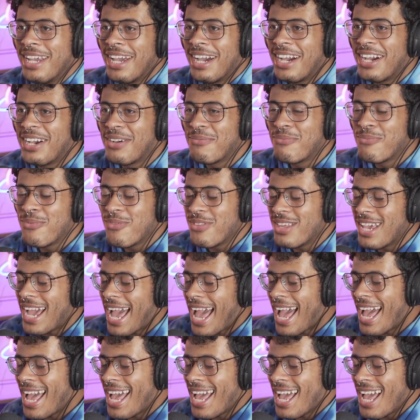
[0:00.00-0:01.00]
Yeah. Um,
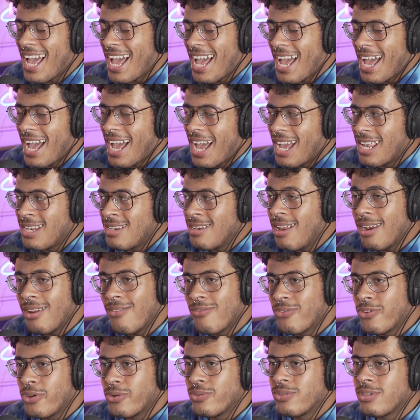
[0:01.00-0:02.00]
none
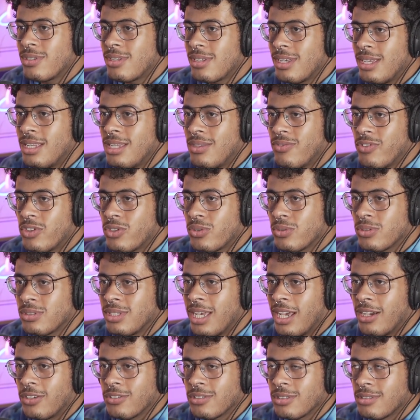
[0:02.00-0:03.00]
of those individual
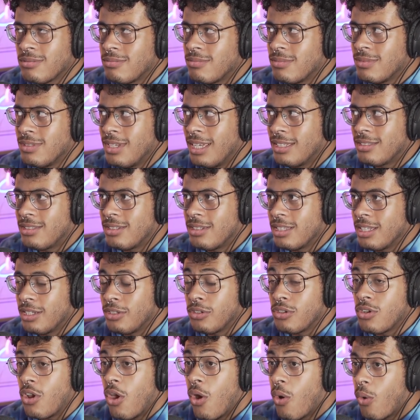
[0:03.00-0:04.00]
cells necessarily
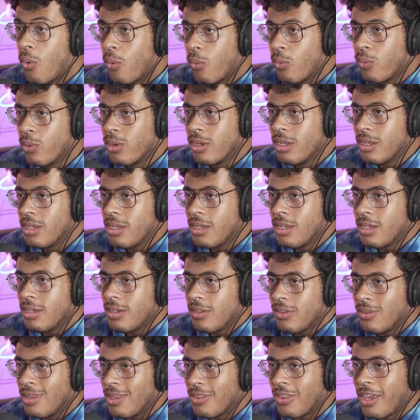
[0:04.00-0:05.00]
know
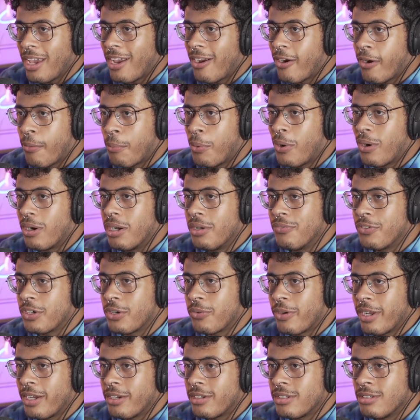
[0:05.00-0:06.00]
that they are part of a
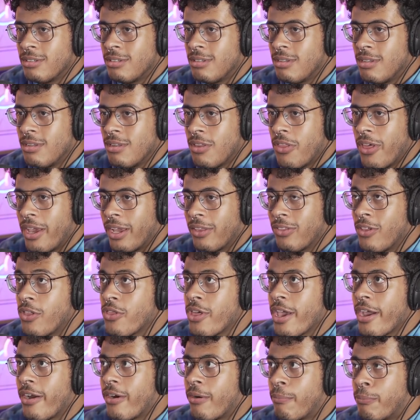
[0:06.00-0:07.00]
greater mm. thing, that
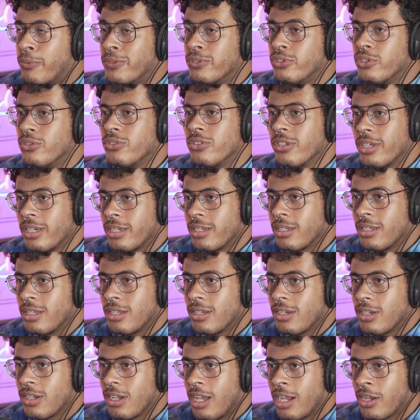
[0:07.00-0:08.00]
they are producing
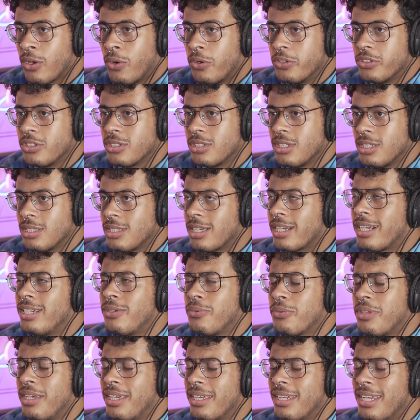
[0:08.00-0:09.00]
a consciousness. Like, I
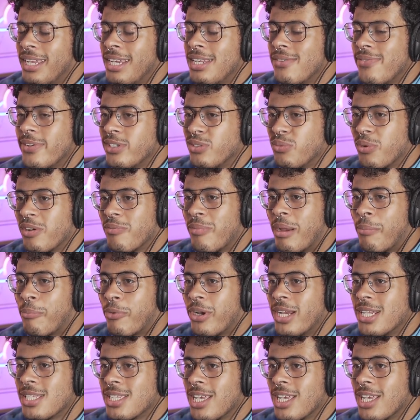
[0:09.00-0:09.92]
don't think an individual one of my brain